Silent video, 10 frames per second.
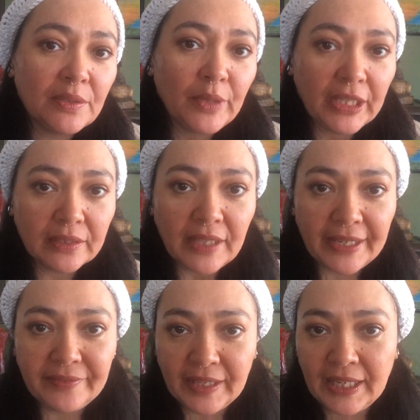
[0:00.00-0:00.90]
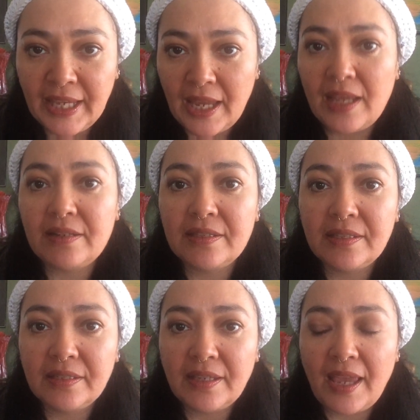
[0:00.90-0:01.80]
real life can get
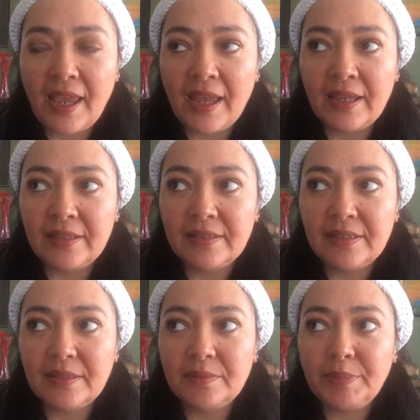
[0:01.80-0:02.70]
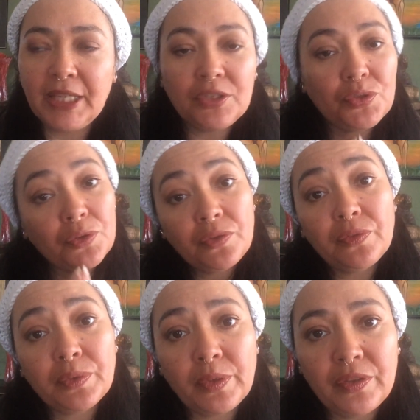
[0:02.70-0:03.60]
and being
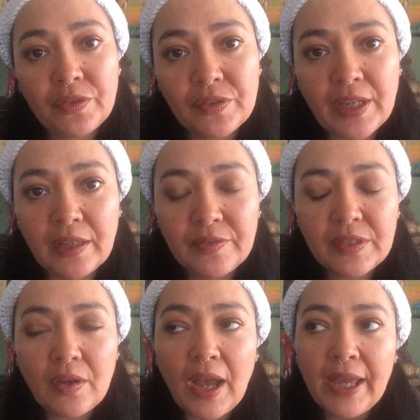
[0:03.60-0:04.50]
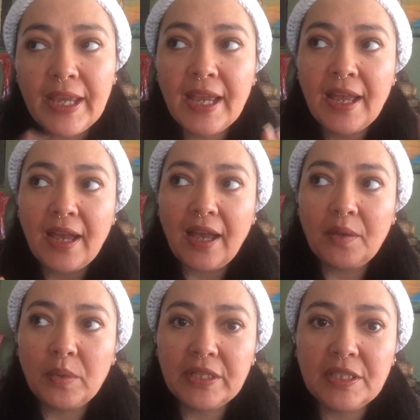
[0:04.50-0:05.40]
truthful with yourself. So I I
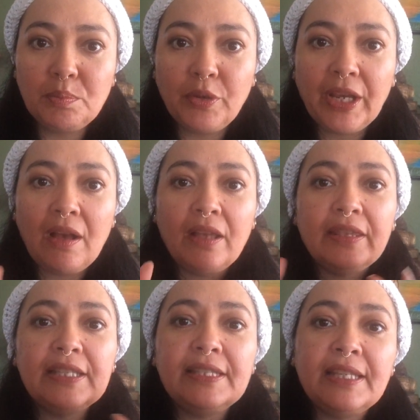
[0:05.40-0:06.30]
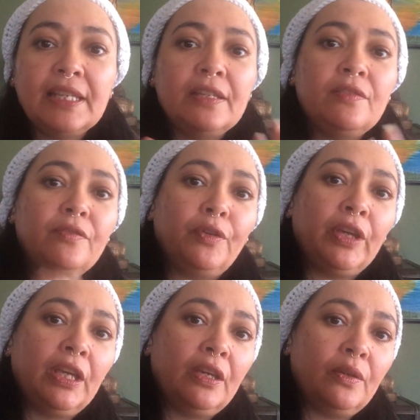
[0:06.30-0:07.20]
want to bring all this in for
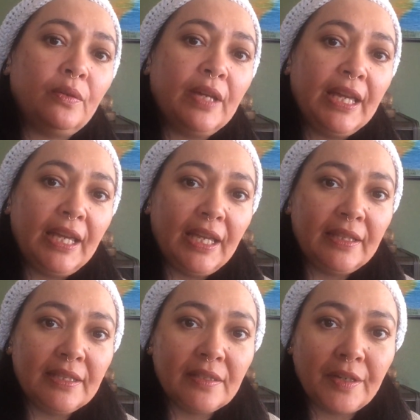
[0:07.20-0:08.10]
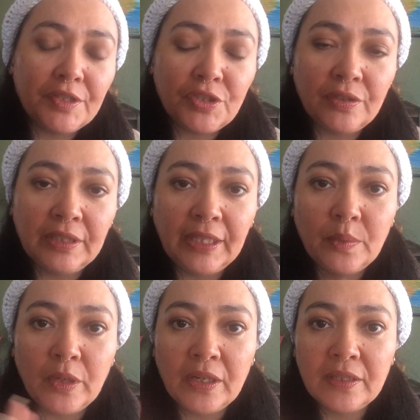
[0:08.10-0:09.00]
you in this art journaling
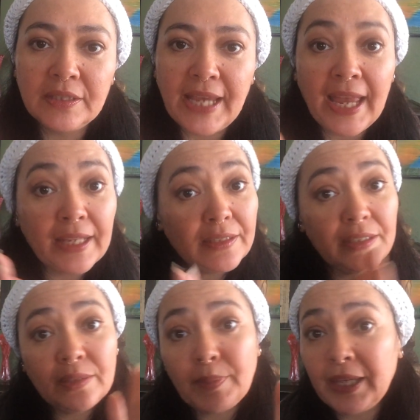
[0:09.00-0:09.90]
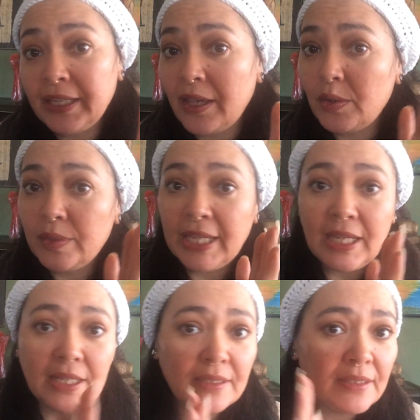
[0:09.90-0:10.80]
world and to my
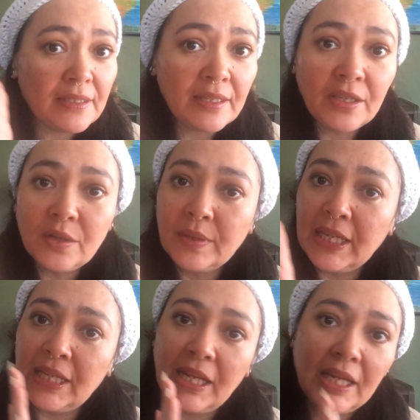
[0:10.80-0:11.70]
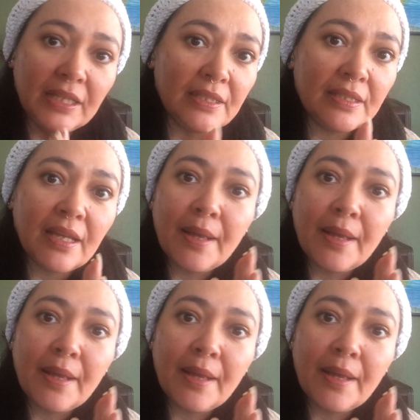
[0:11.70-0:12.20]
yogis and yoginis.